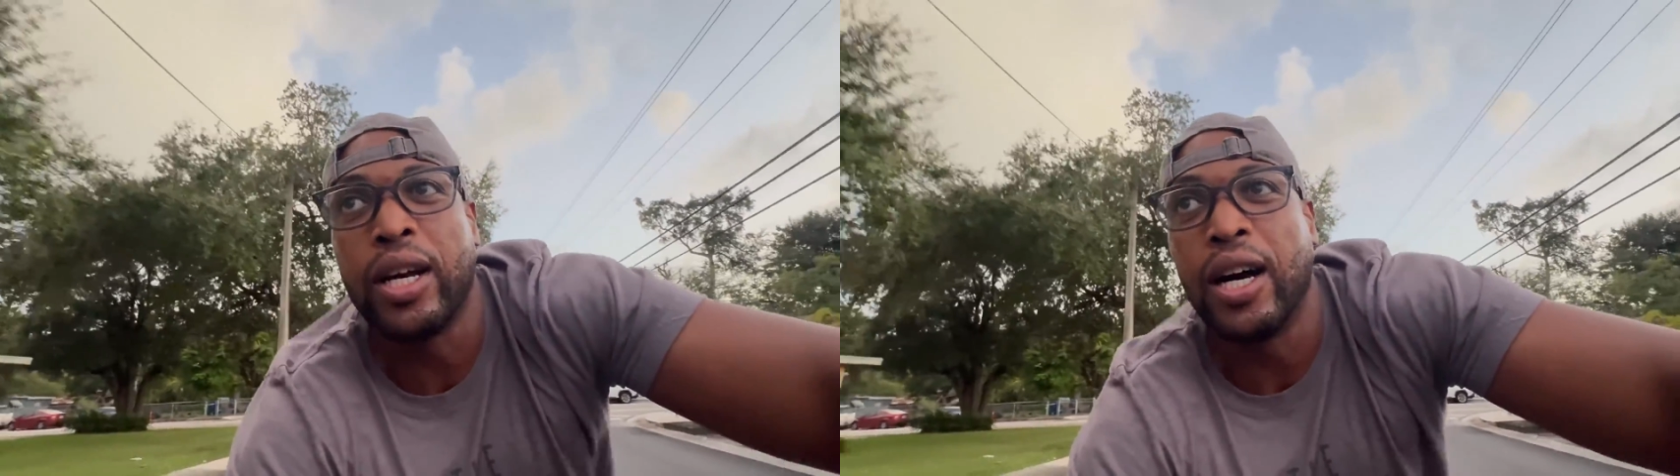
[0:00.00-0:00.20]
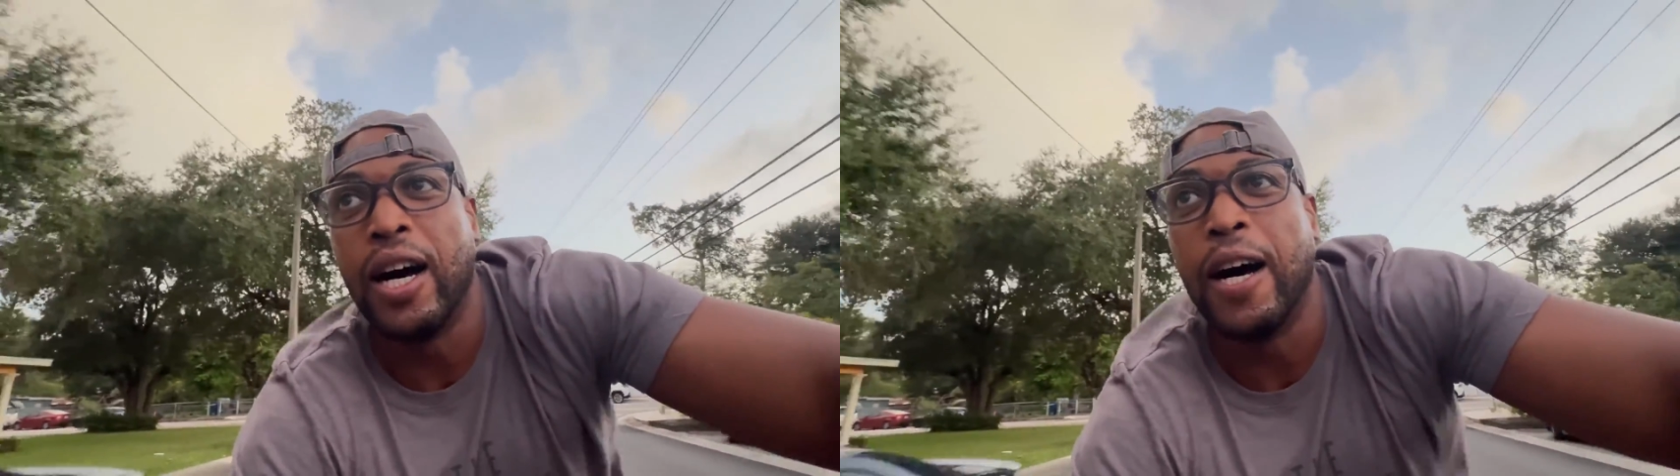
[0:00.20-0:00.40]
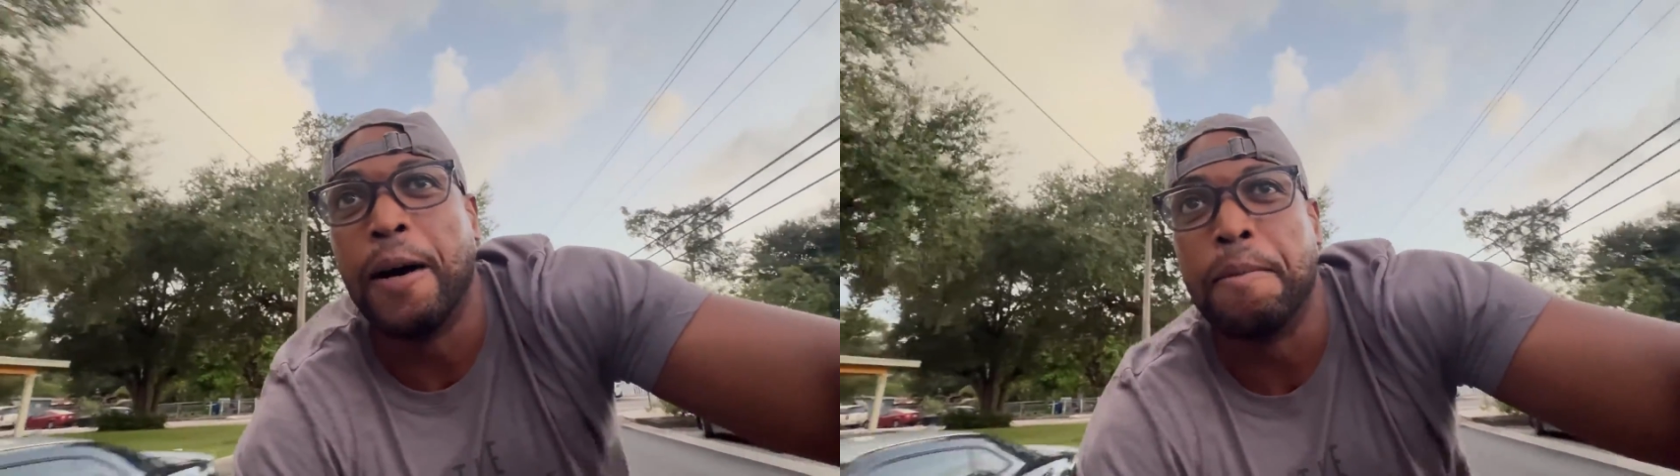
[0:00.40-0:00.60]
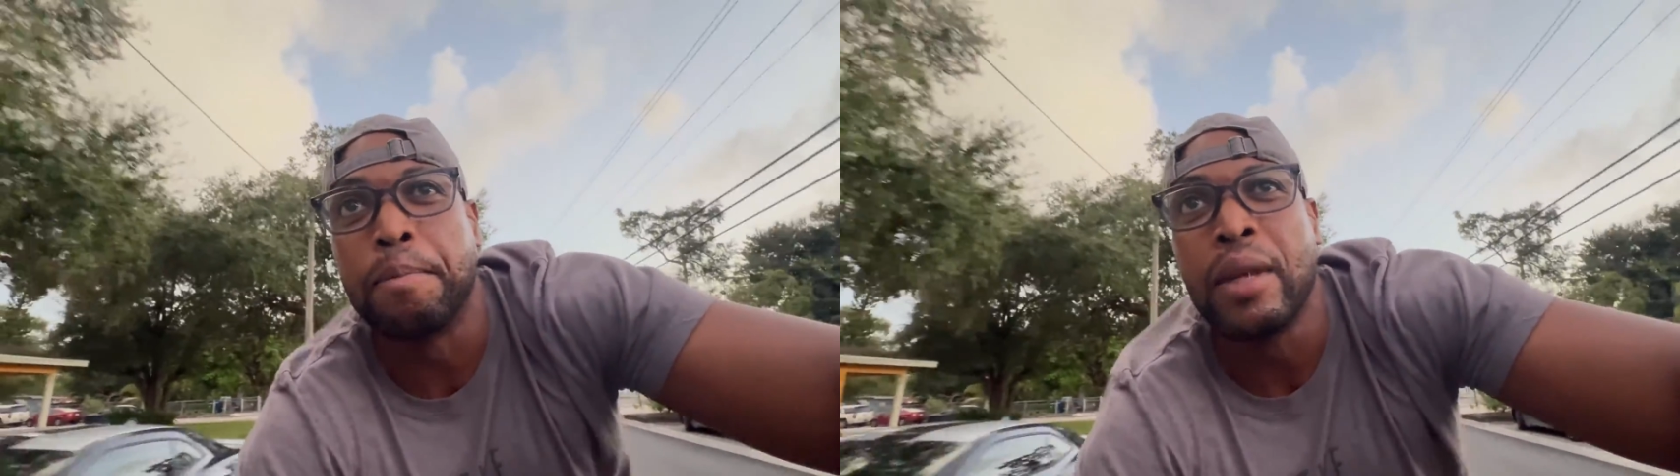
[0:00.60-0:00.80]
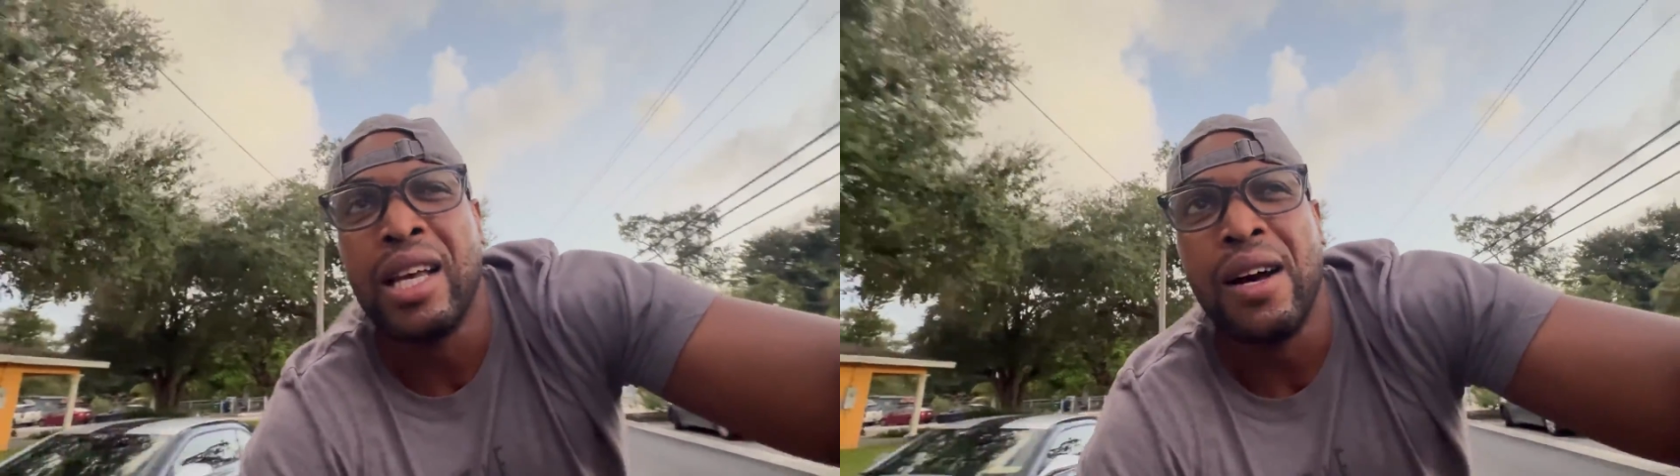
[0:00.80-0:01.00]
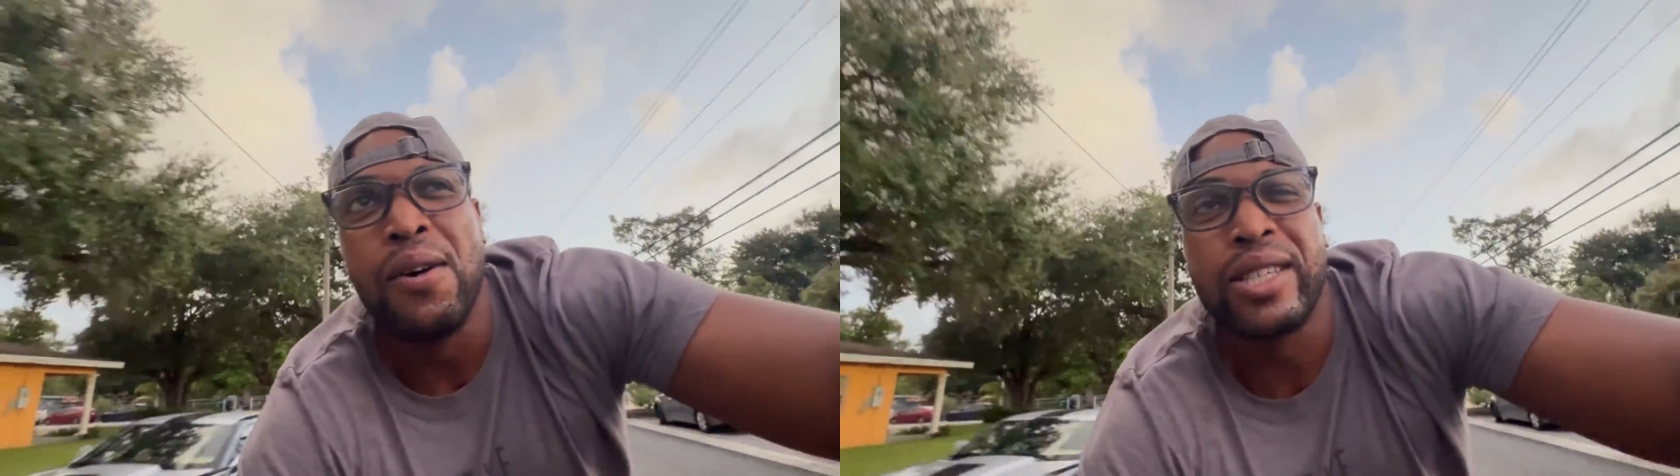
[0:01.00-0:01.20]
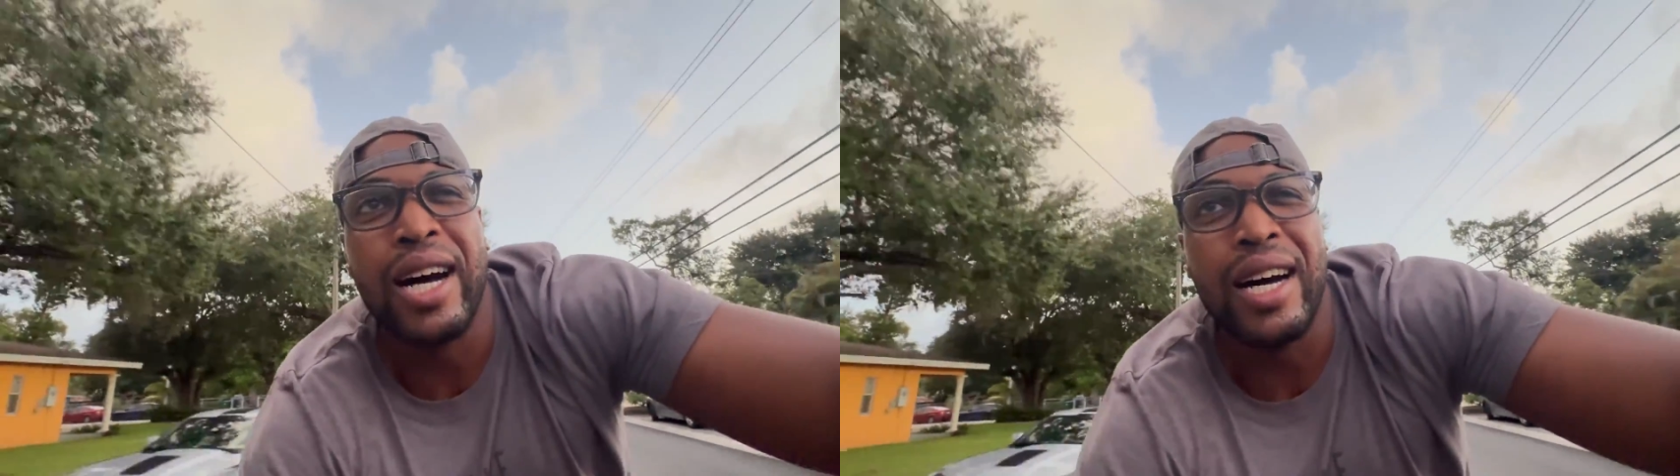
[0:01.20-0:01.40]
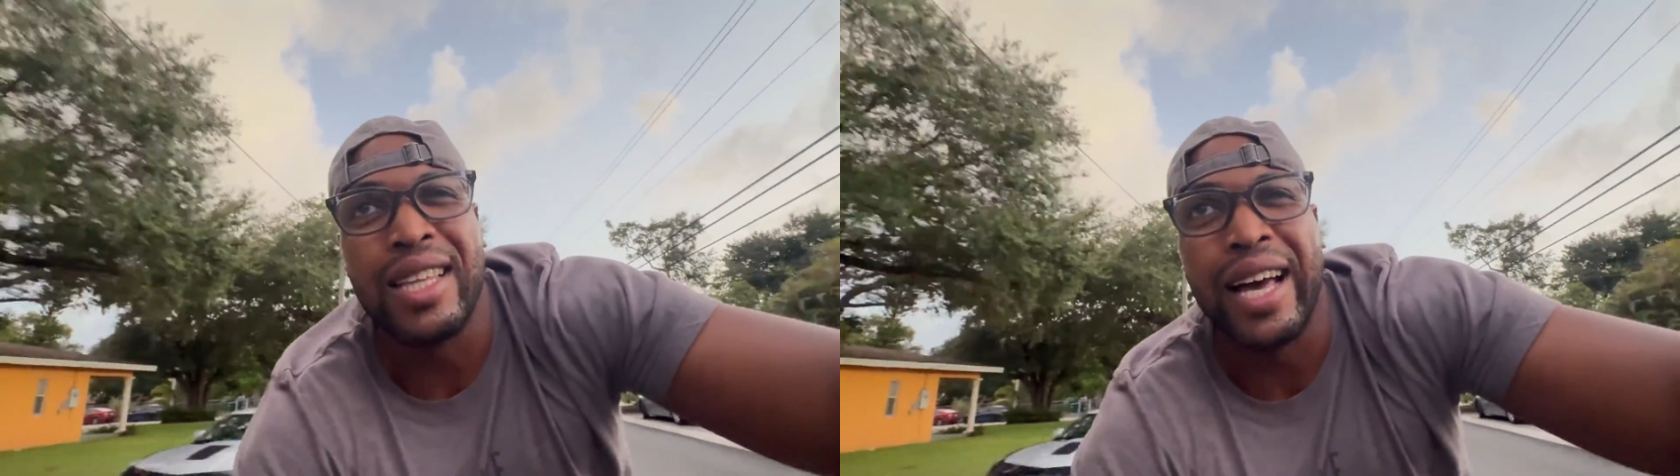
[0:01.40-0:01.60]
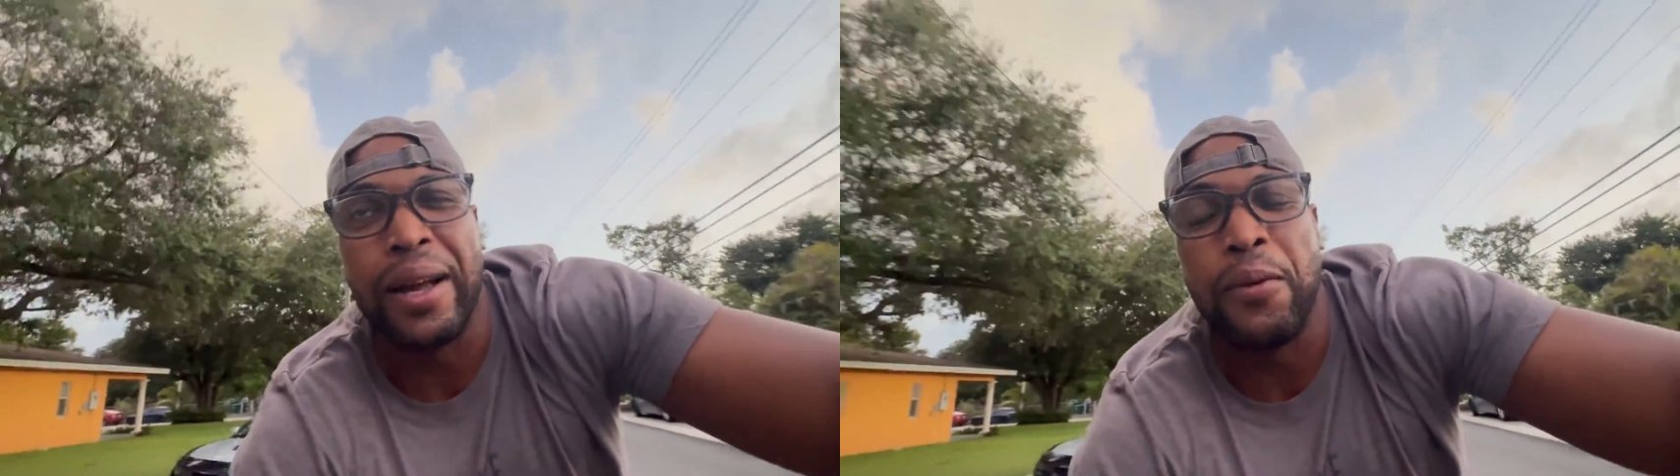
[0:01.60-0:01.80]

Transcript: It was cut like